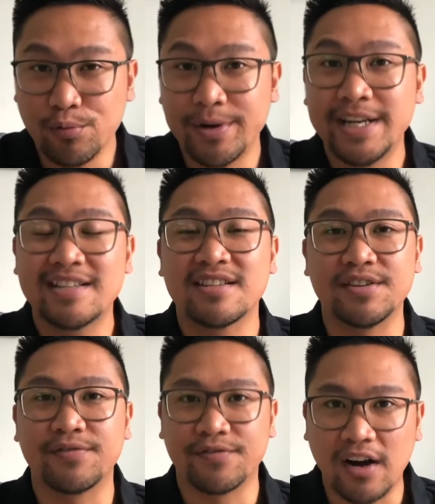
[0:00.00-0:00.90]
we need to
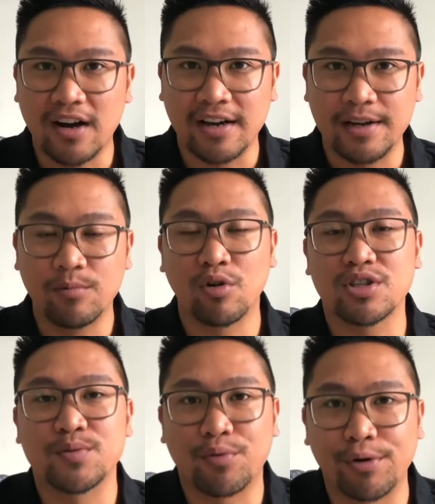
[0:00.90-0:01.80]
define
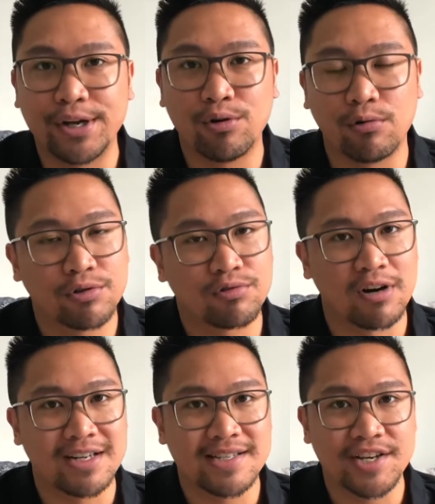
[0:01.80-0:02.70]
what a
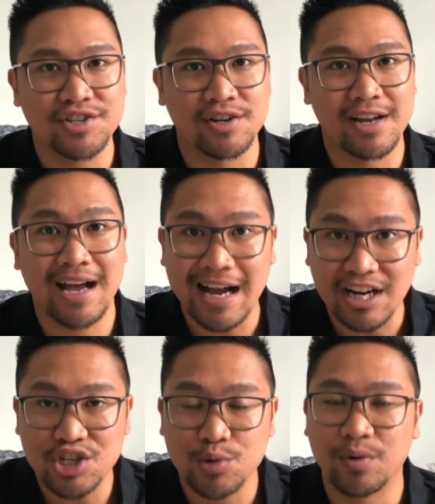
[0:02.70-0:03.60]
pre-authorization
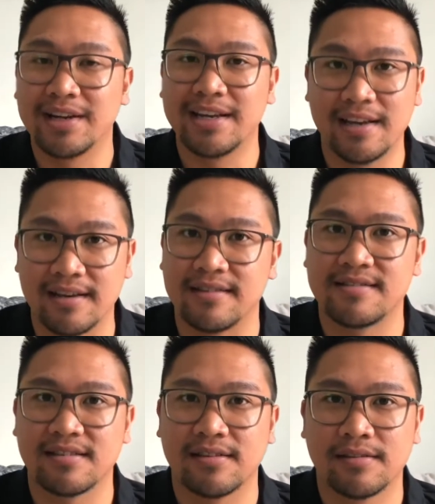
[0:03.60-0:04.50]
actually is.